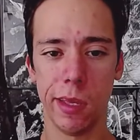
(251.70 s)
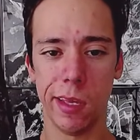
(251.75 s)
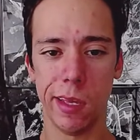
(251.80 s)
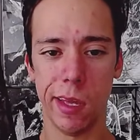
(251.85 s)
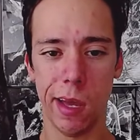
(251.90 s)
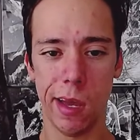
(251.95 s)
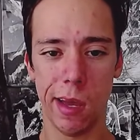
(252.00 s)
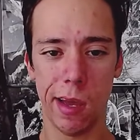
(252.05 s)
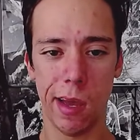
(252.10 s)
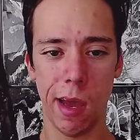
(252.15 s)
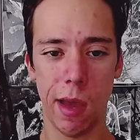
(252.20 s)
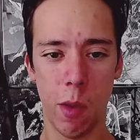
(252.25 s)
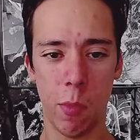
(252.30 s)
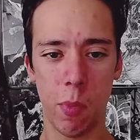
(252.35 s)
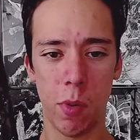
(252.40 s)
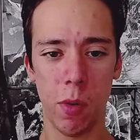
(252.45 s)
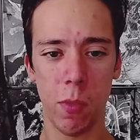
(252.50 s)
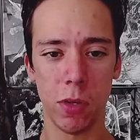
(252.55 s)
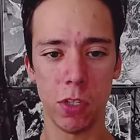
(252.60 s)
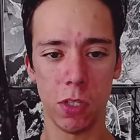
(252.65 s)
I
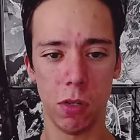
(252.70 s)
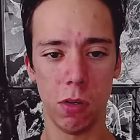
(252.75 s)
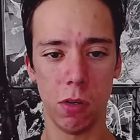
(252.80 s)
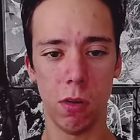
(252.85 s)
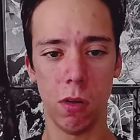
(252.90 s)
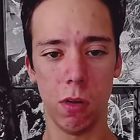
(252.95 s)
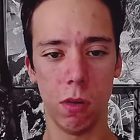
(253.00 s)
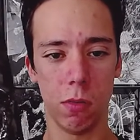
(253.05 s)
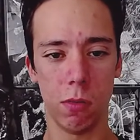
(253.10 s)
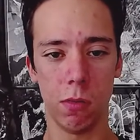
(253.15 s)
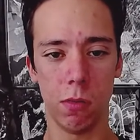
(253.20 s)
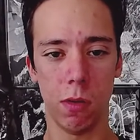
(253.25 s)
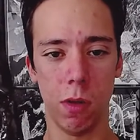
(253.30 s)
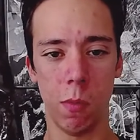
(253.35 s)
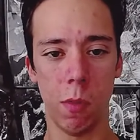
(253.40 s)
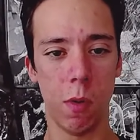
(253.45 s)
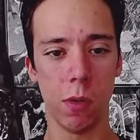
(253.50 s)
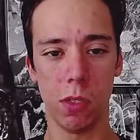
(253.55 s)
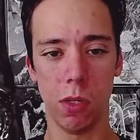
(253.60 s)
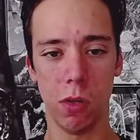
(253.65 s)
pretty much learn. I'm
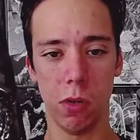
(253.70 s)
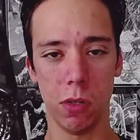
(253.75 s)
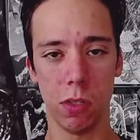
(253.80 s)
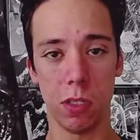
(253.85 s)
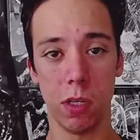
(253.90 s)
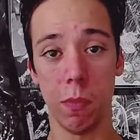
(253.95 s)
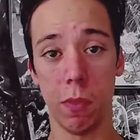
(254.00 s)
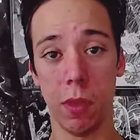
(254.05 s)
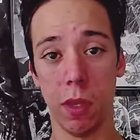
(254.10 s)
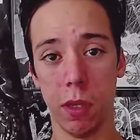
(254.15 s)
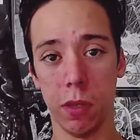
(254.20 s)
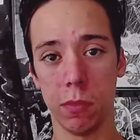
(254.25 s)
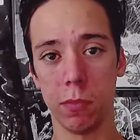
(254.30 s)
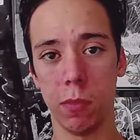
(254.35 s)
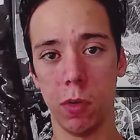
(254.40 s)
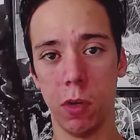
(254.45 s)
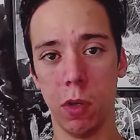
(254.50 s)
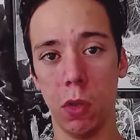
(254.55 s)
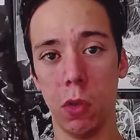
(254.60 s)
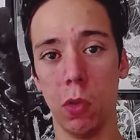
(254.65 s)
always learning something
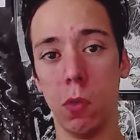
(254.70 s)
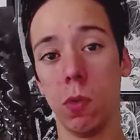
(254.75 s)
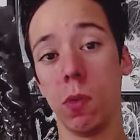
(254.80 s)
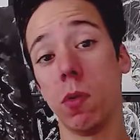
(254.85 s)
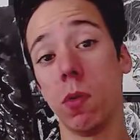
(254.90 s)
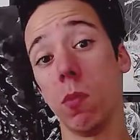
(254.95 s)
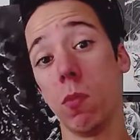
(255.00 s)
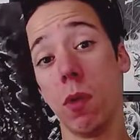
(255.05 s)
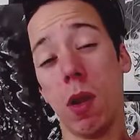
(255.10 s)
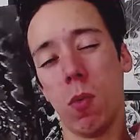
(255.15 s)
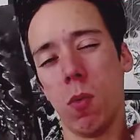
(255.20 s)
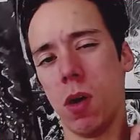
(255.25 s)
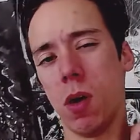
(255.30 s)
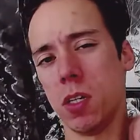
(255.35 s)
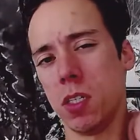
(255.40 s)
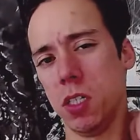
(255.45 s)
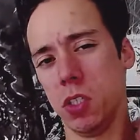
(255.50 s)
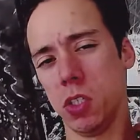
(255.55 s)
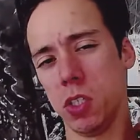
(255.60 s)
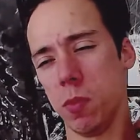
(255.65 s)
new when I watch
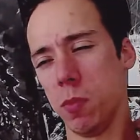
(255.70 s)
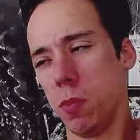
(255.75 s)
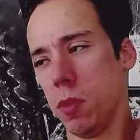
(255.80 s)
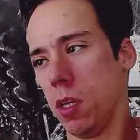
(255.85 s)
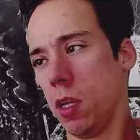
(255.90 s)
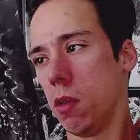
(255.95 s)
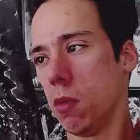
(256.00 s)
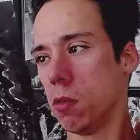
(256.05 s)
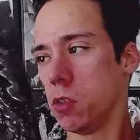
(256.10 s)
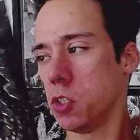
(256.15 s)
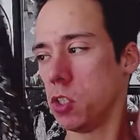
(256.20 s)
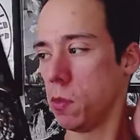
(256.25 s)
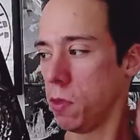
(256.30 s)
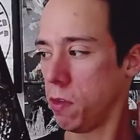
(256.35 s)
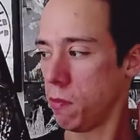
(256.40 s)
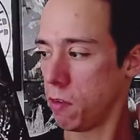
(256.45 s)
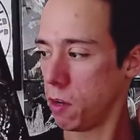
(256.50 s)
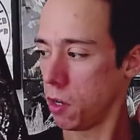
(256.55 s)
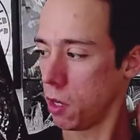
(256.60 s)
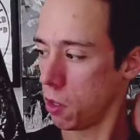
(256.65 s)
these Jim Lee
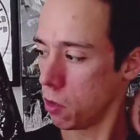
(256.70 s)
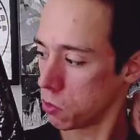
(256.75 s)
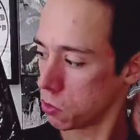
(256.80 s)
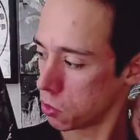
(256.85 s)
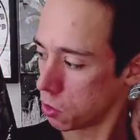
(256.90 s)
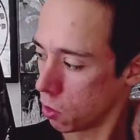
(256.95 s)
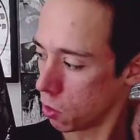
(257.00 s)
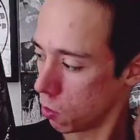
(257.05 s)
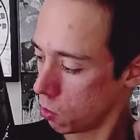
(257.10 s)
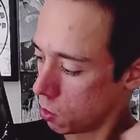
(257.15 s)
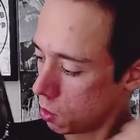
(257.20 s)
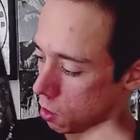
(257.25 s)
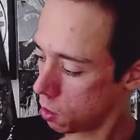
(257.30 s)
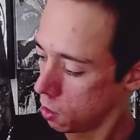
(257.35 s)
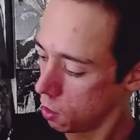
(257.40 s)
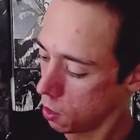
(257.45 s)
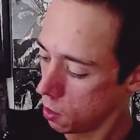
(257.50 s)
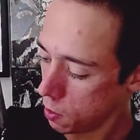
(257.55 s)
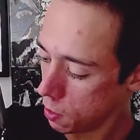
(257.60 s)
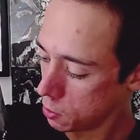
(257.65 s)
videos. So
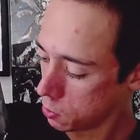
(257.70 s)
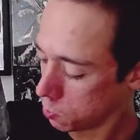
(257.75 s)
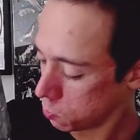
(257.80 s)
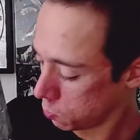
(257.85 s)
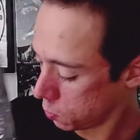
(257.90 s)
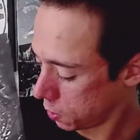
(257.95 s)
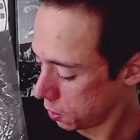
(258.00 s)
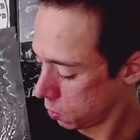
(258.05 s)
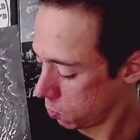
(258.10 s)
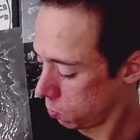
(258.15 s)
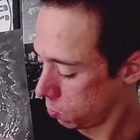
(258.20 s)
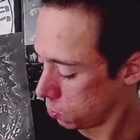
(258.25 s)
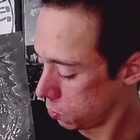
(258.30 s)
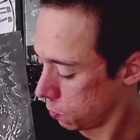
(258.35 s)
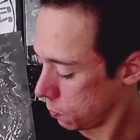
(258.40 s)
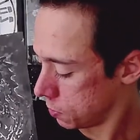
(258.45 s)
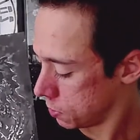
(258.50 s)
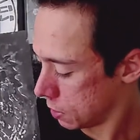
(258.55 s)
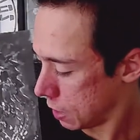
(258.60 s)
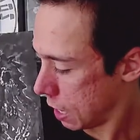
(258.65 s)
this was really cool doing
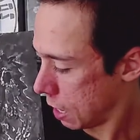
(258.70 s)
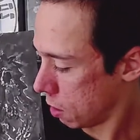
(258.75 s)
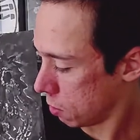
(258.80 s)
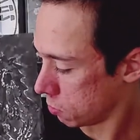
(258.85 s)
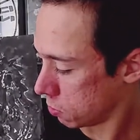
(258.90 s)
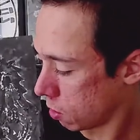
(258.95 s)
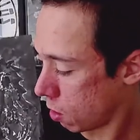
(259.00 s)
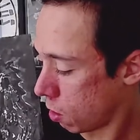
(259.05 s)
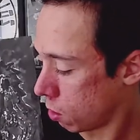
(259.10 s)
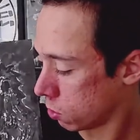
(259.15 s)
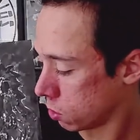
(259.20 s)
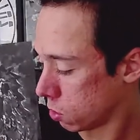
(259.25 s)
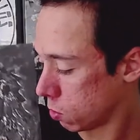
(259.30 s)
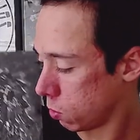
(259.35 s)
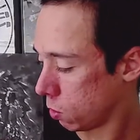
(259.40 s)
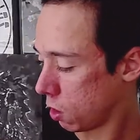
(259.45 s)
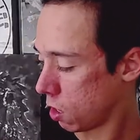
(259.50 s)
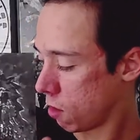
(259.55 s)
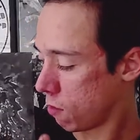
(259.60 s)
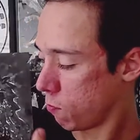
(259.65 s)
the scales. Also
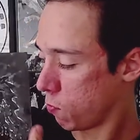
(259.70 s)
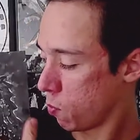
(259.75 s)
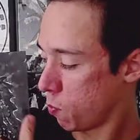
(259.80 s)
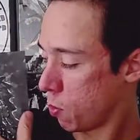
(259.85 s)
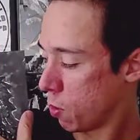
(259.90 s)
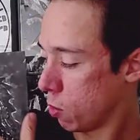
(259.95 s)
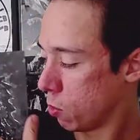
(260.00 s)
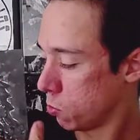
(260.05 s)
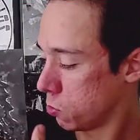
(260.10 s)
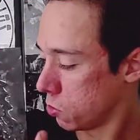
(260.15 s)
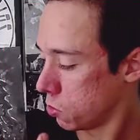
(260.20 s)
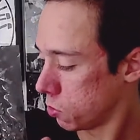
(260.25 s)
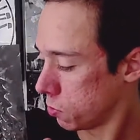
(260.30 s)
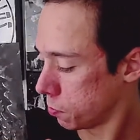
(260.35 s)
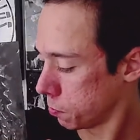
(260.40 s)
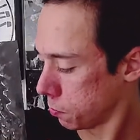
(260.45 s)
love the pose.